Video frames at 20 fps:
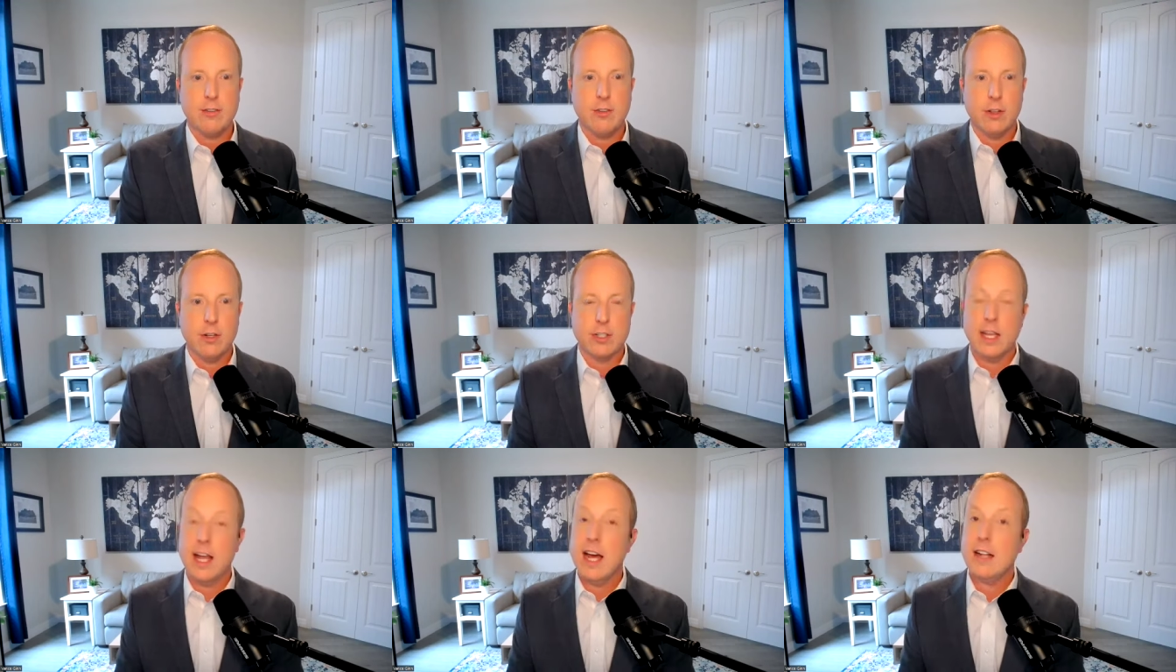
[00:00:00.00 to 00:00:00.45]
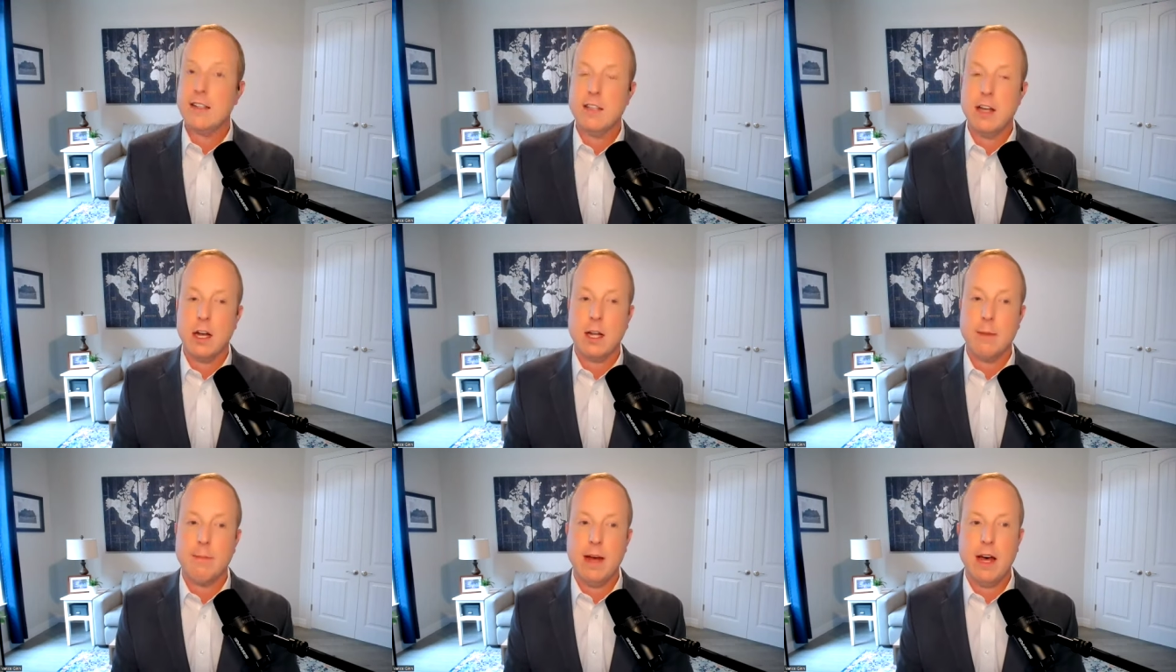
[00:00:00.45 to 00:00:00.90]
So there's a lot of
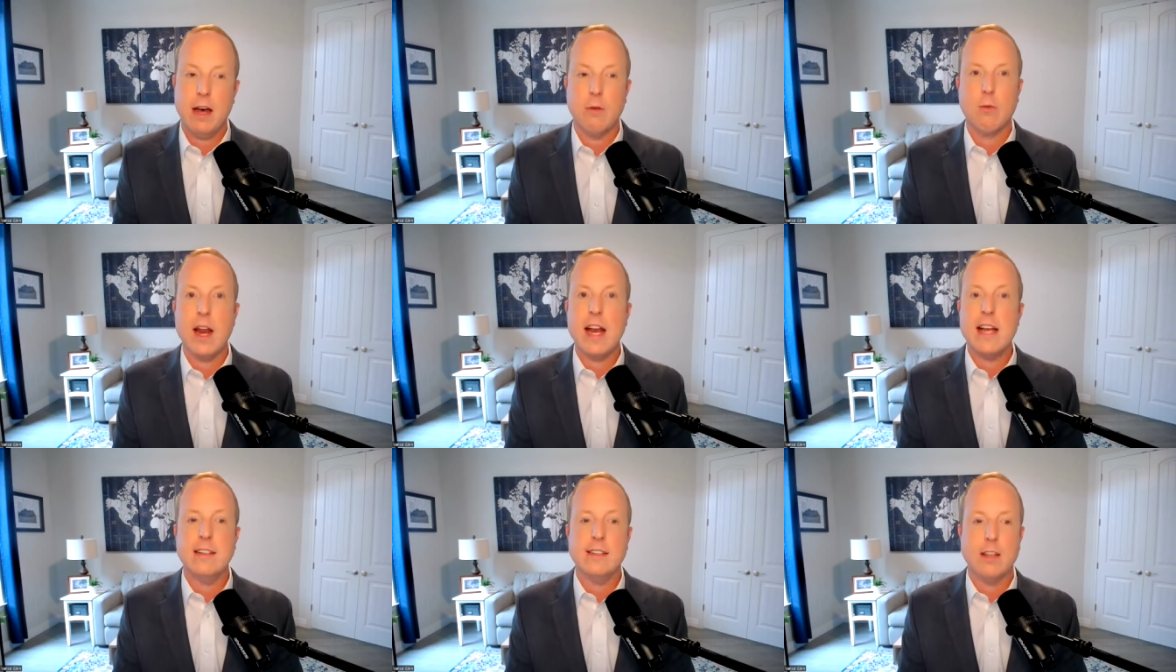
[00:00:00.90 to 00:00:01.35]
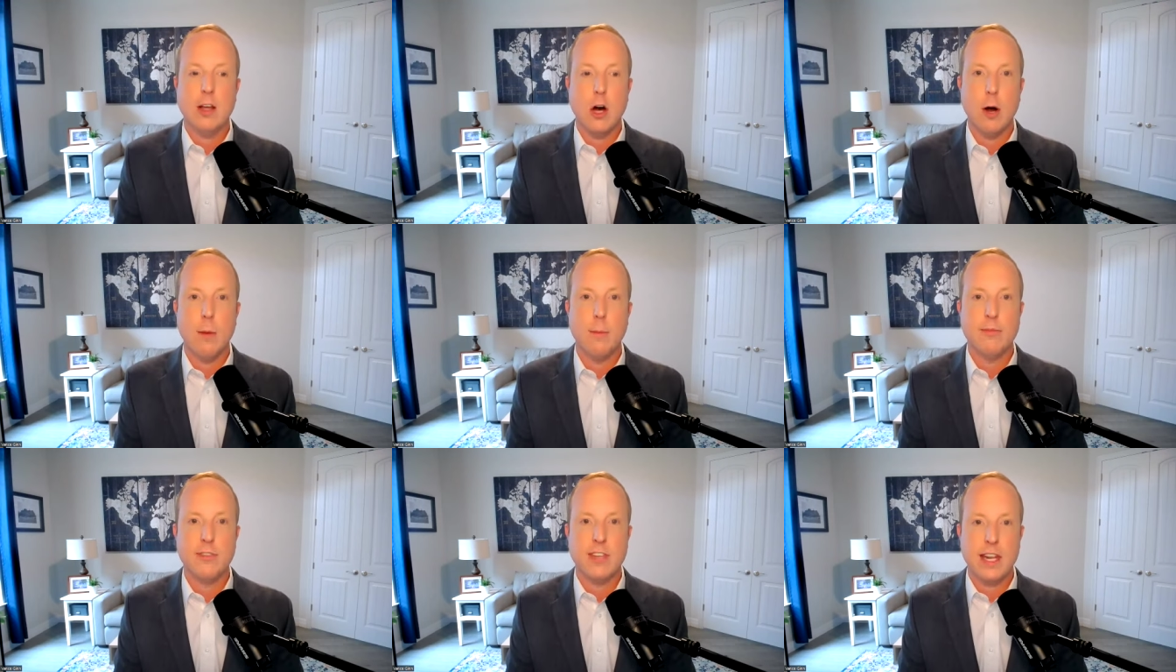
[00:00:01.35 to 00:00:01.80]
talk about raising the
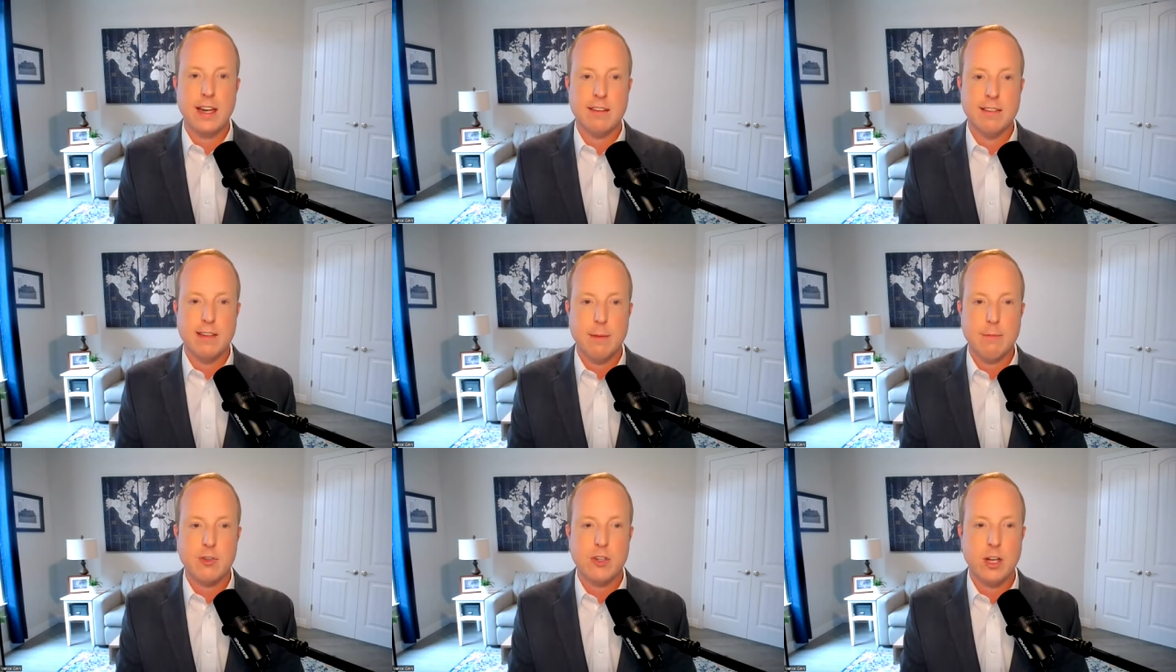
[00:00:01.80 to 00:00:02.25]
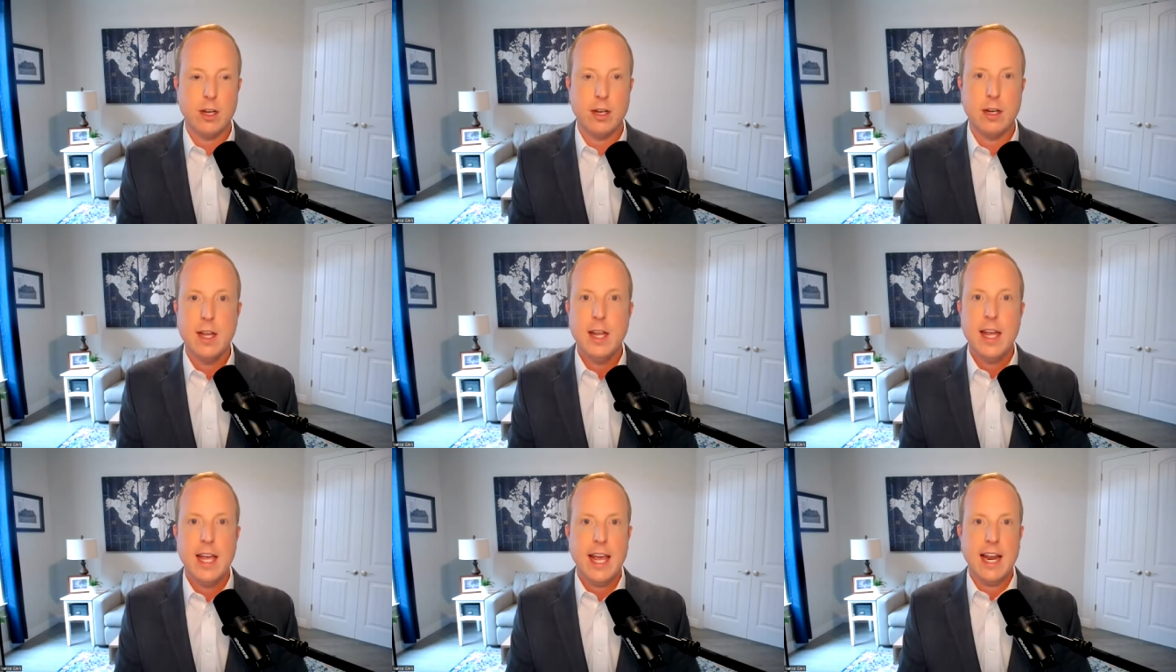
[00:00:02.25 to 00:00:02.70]
homestead exemption.